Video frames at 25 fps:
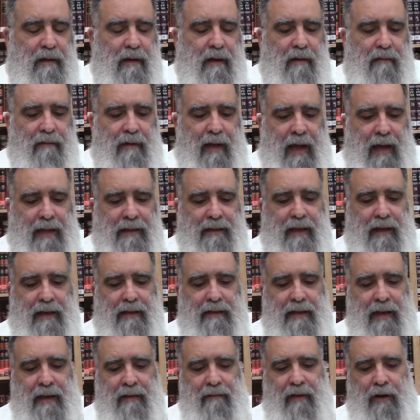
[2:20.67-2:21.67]
So
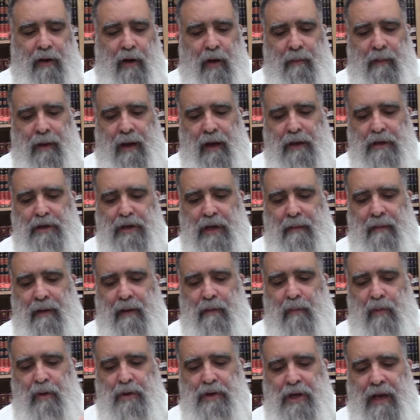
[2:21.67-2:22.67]
therefore
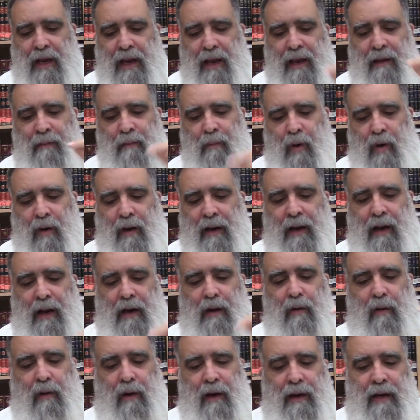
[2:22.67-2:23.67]

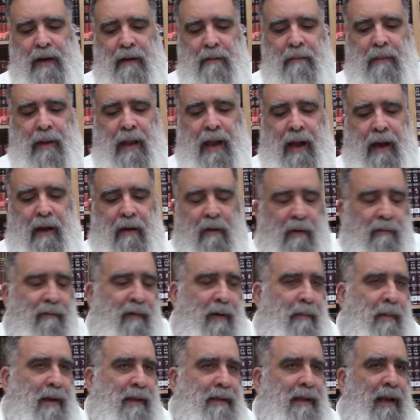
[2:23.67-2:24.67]

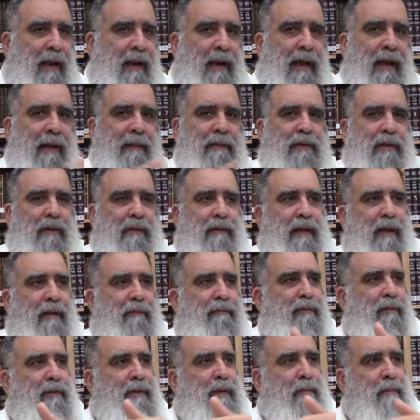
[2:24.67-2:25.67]

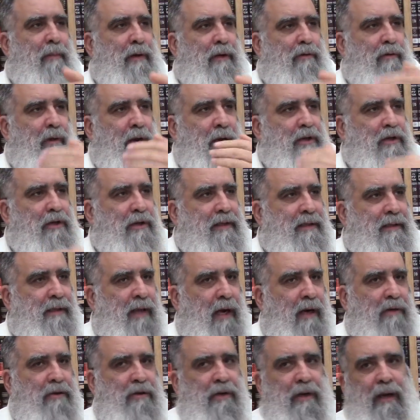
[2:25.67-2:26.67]
the Midrash is
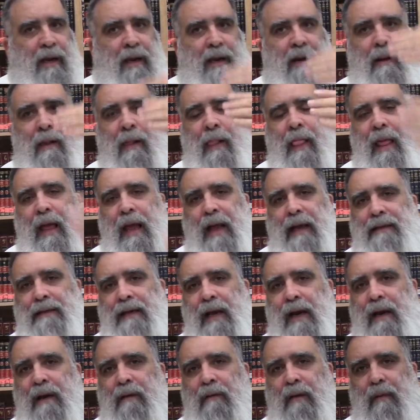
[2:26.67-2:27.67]
darshaning
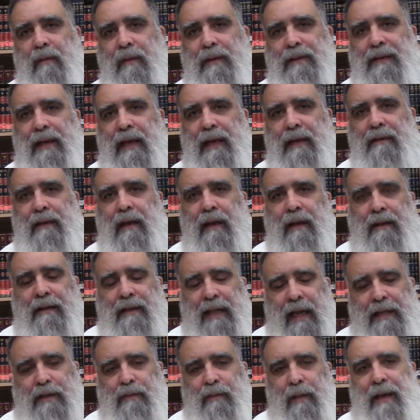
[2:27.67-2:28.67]
exactly what we said.
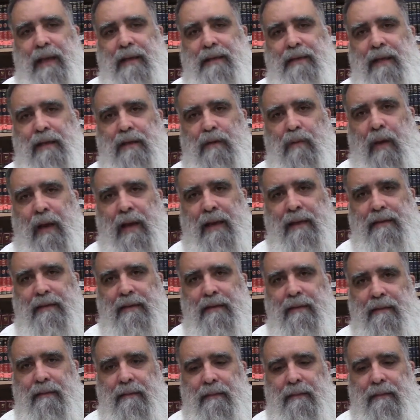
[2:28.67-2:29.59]
That's what it said twice.